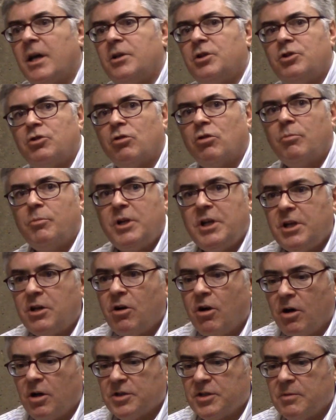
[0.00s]
and Germany
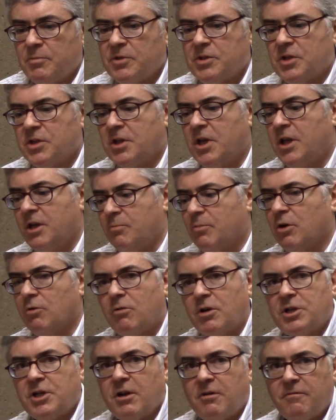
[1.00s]
calls up and says, hey, you
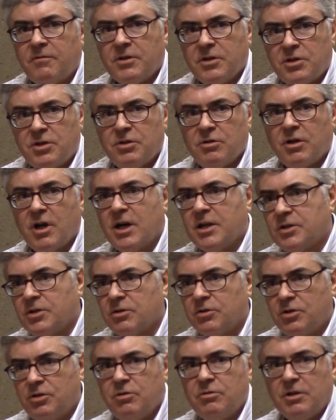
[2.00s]
better watch out for these two
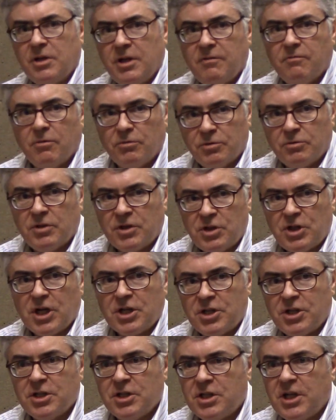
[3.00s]
guys. They're two evil
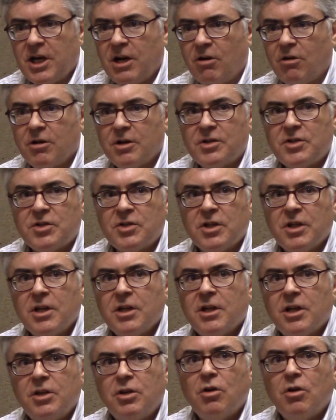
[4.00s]
Chechen terrorists.